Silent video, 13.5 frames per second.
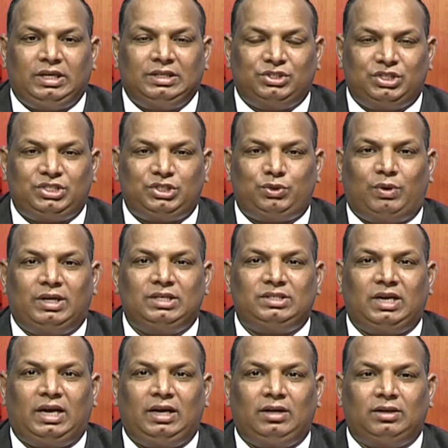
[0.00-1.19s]
just to
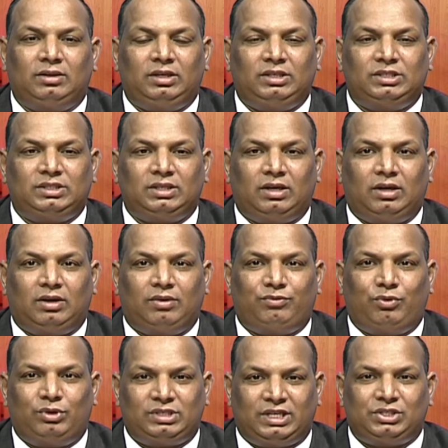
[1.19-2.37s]
understand these 4
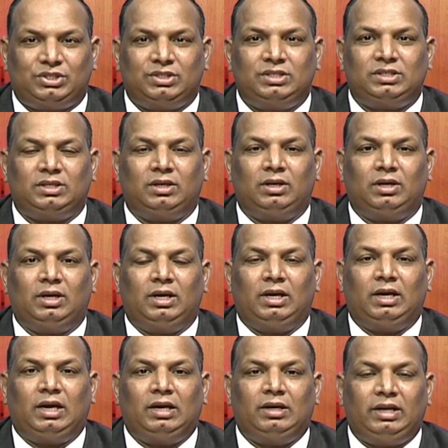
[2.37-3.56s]
sections,
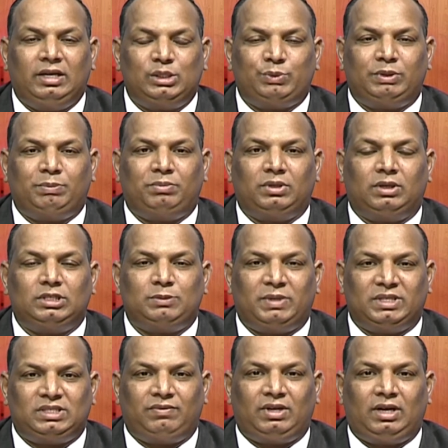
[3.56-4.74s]
it deals with
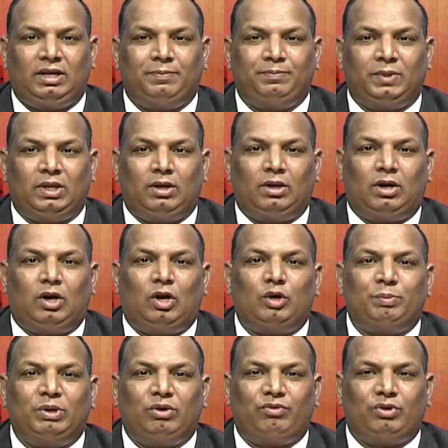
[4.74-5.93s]
specifically
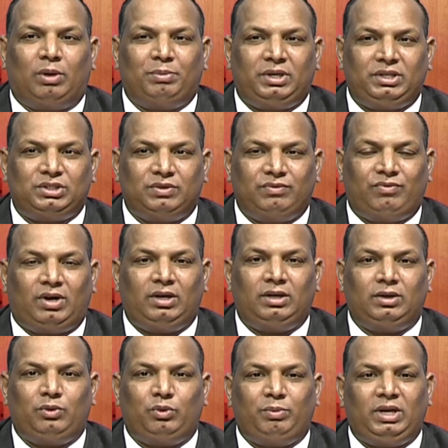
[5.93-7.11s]
allotment of competition fund
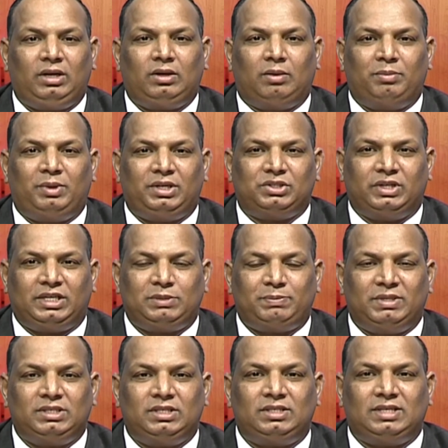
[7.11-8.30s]
to meet competition
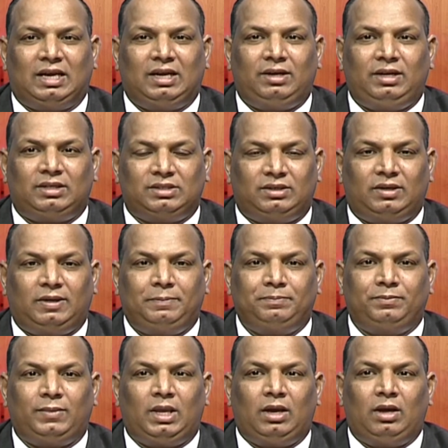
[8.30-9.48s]
expenses, salary, etc.
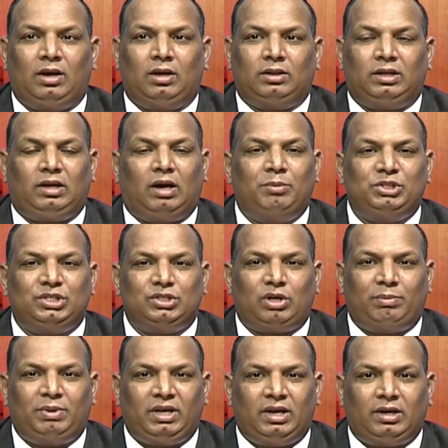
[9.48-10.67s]
The Commission is
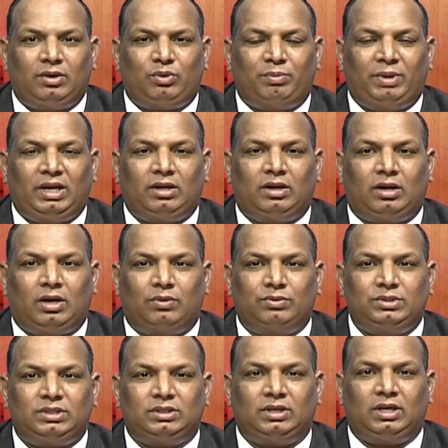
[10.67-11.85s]
obligated to maintain
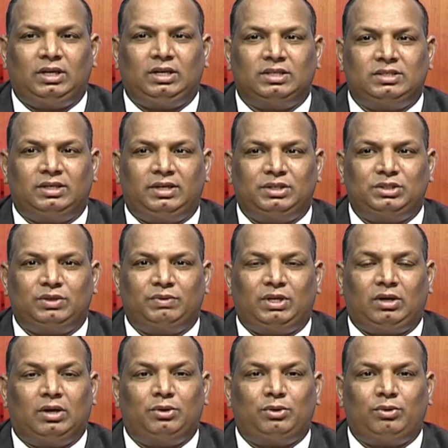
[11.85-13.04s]
accounts in consultation with the
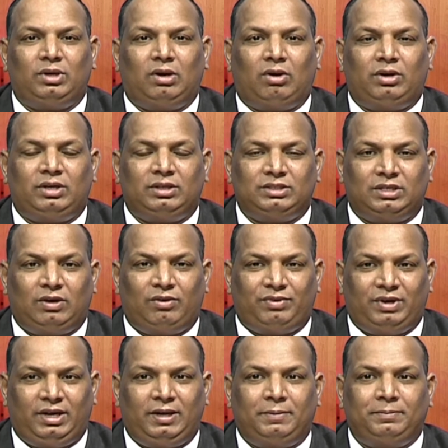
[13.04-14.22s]
Controller and Auditor General of India.